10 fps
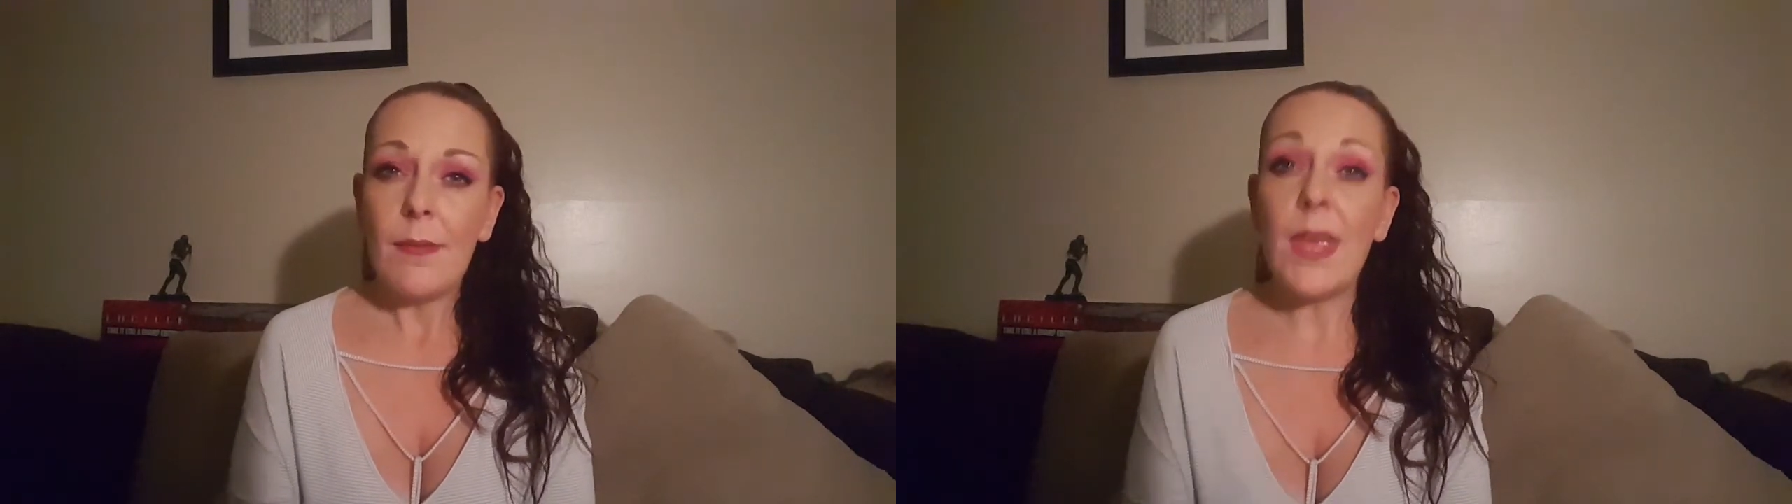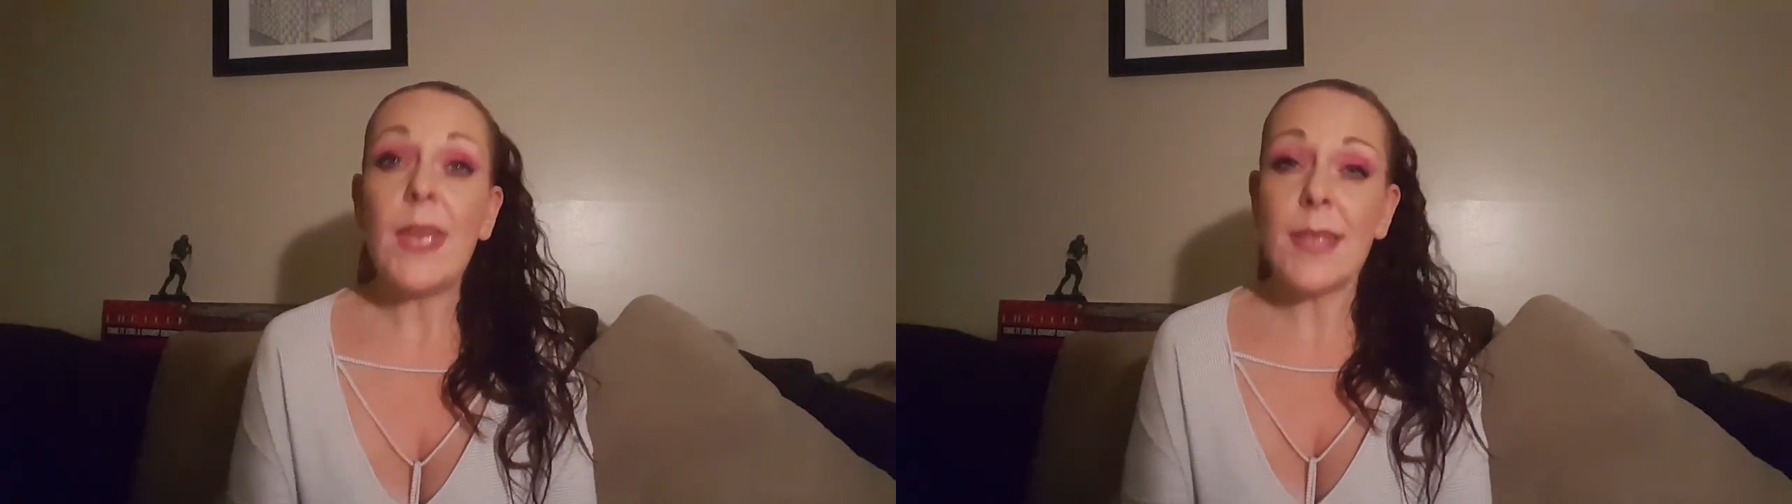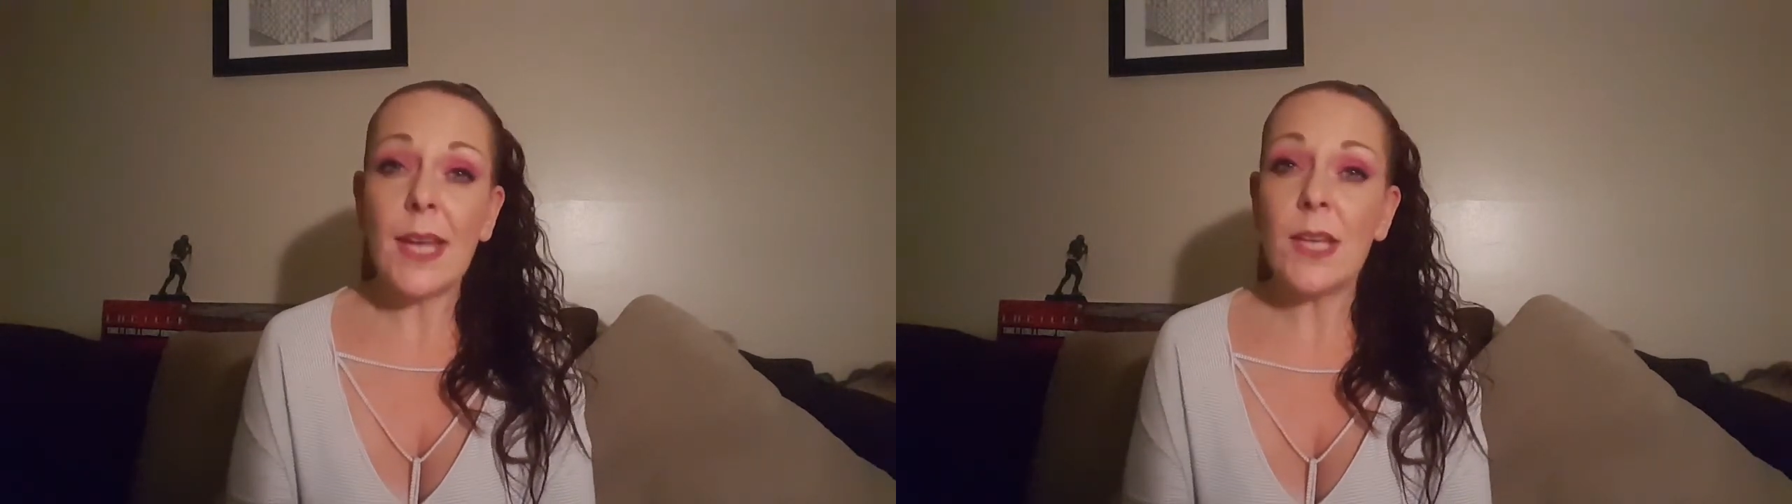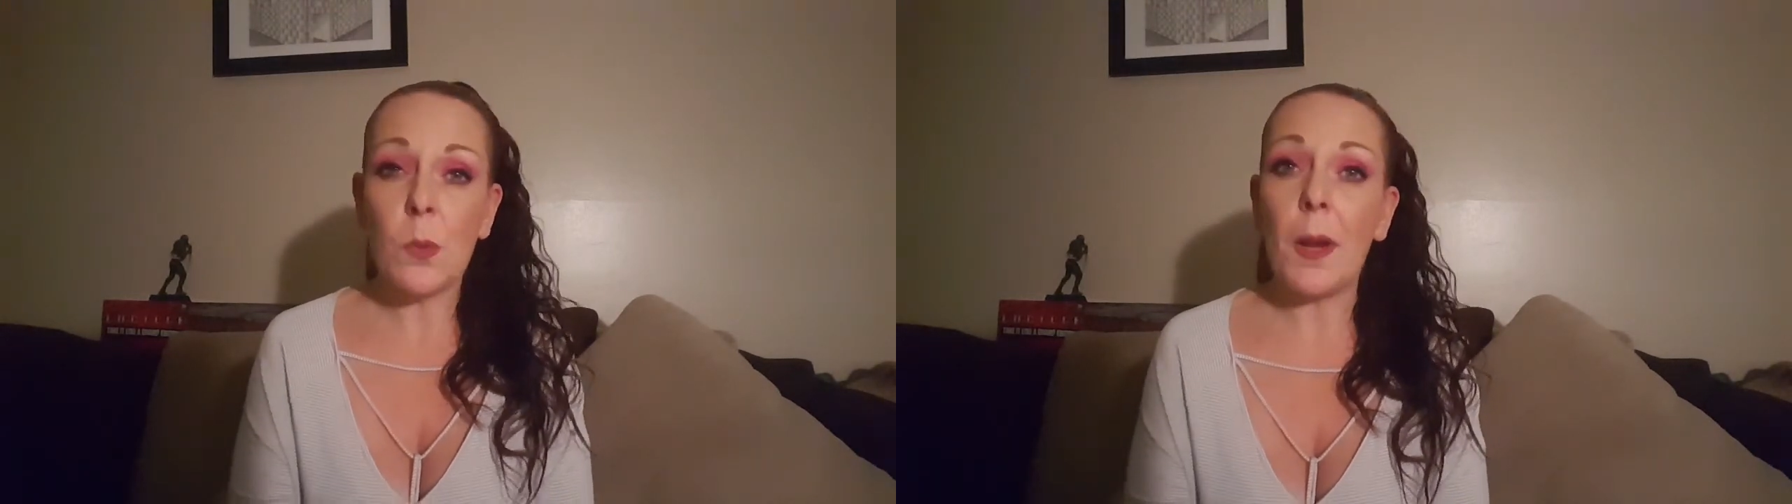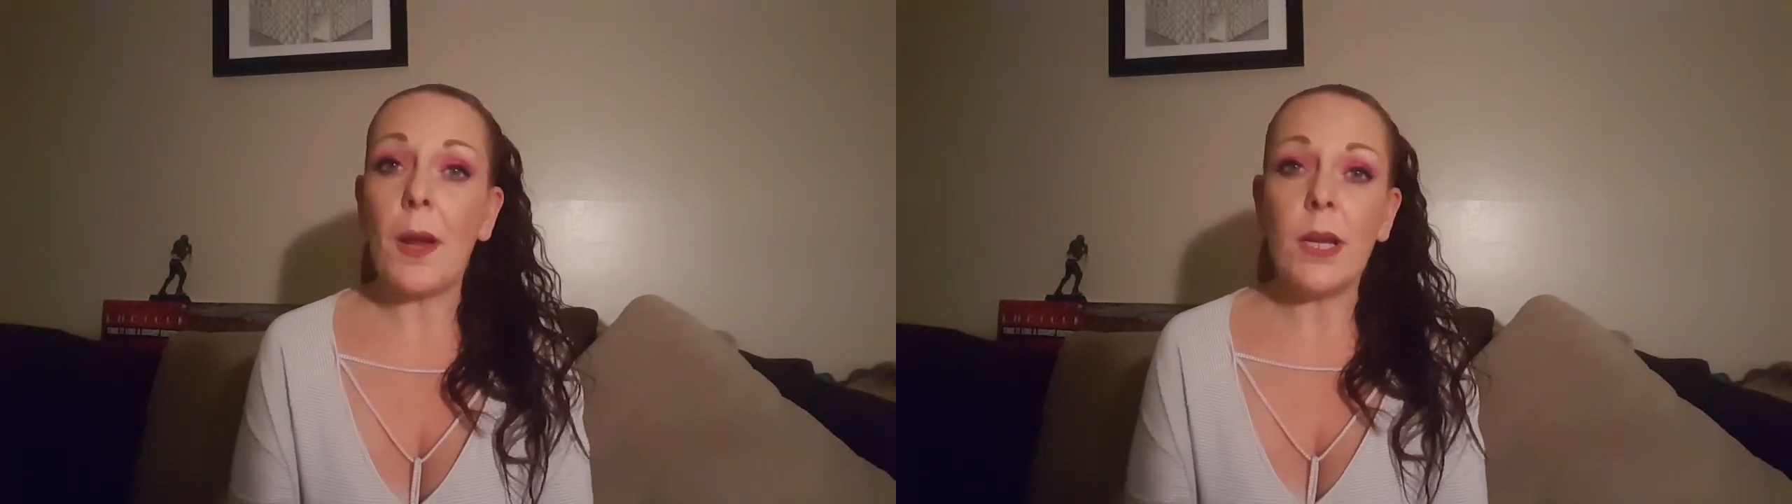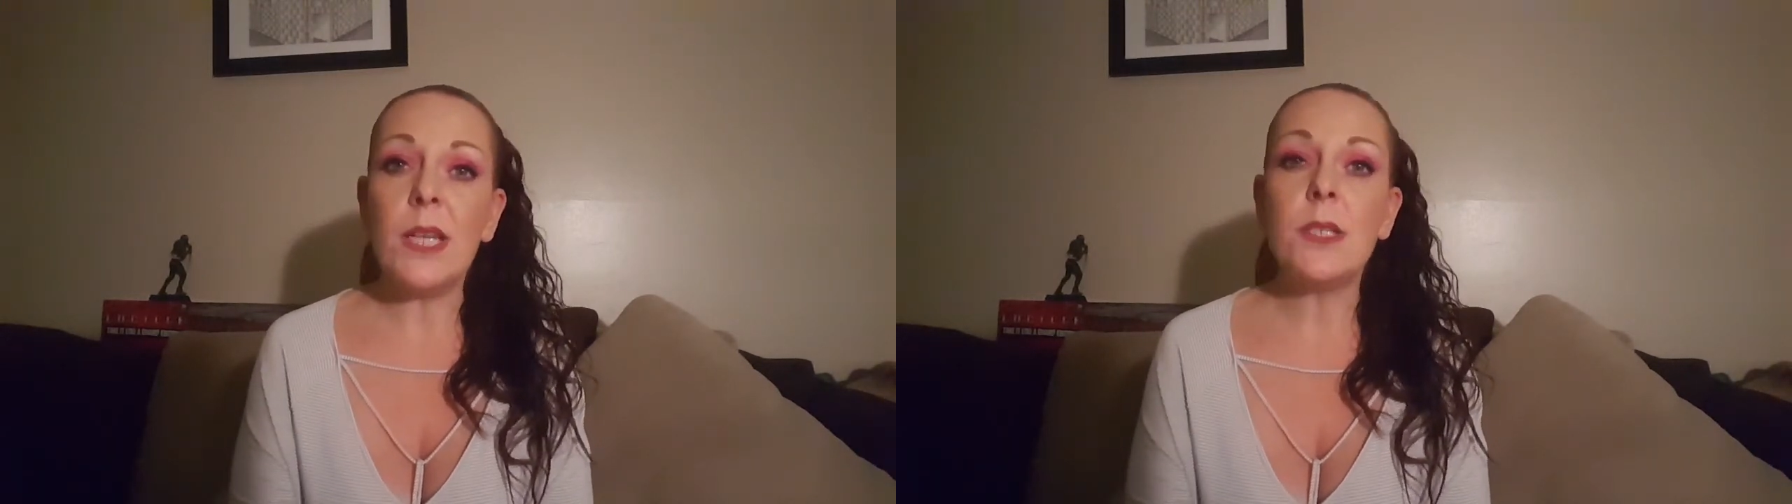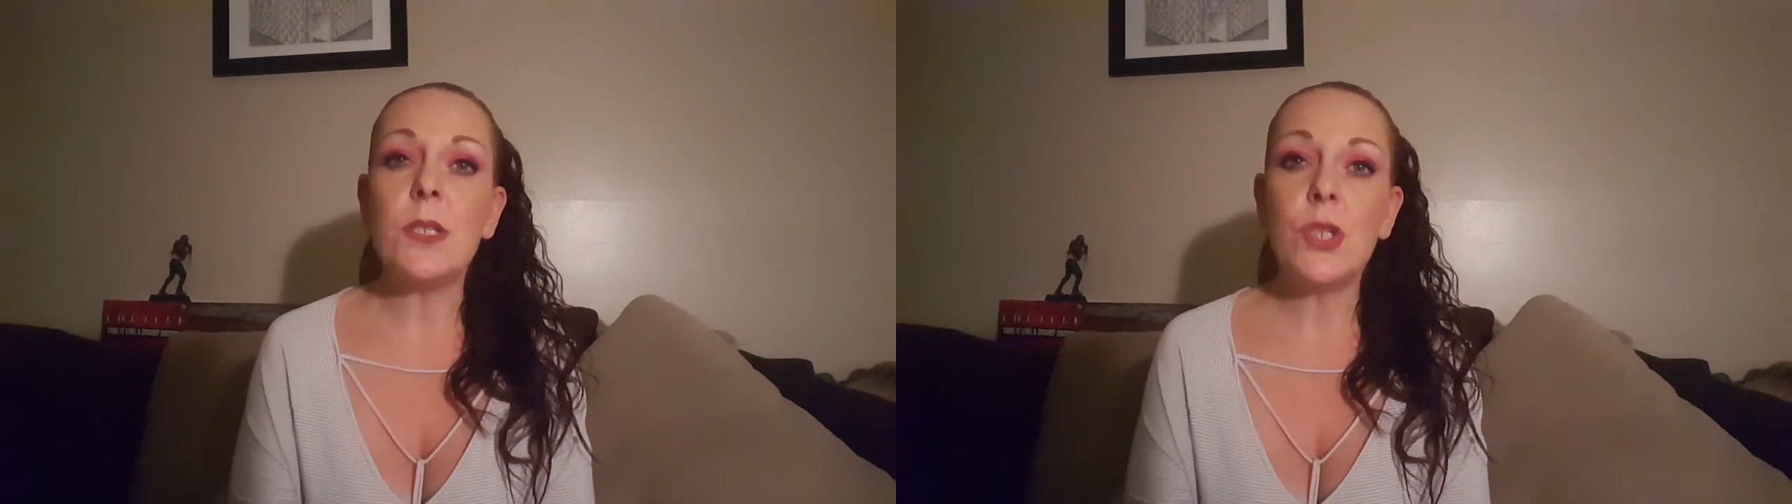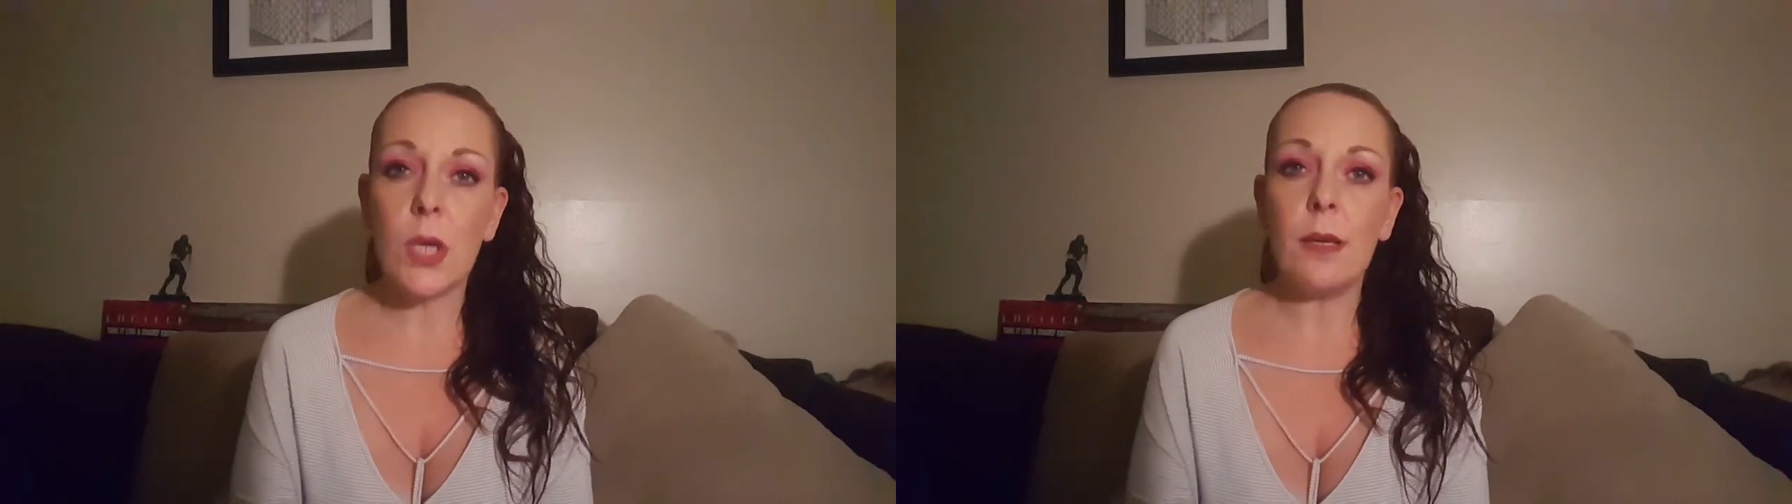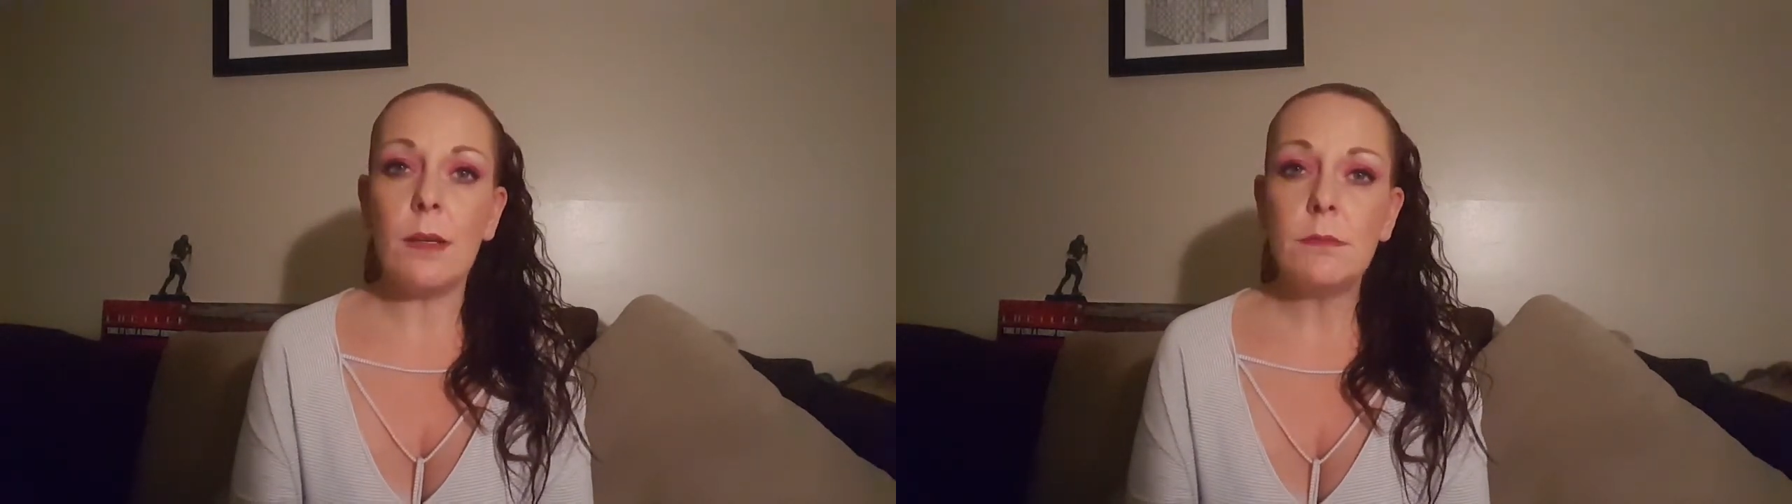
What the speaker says: that sanctuary is shit.